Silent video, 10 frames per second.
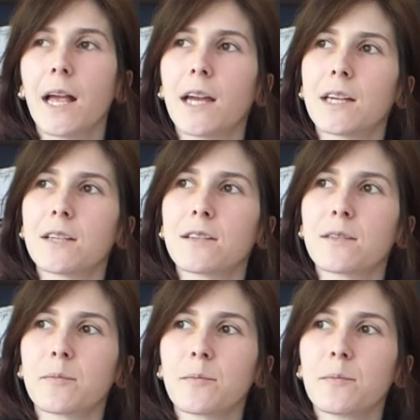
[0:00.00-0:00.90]

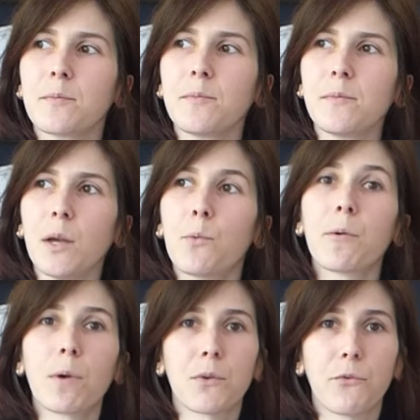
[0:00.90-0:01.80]
And
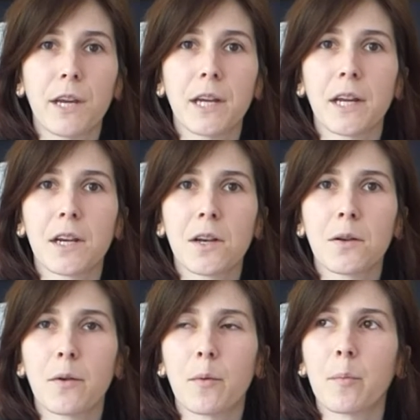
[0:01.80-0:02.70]
we went vegan
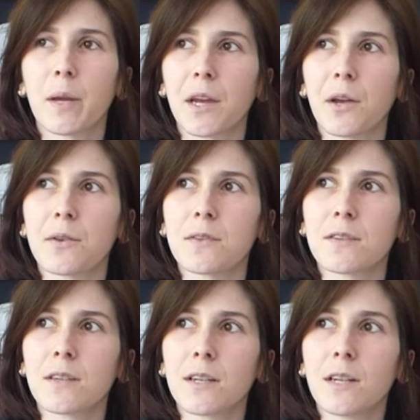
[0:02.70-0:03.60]

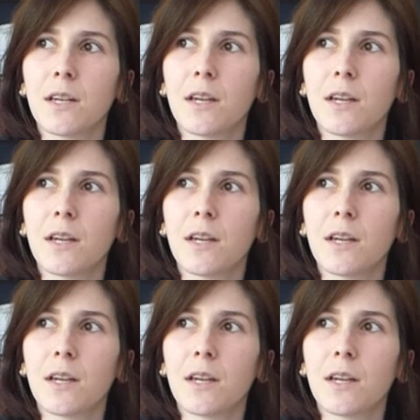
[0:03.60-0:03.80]
because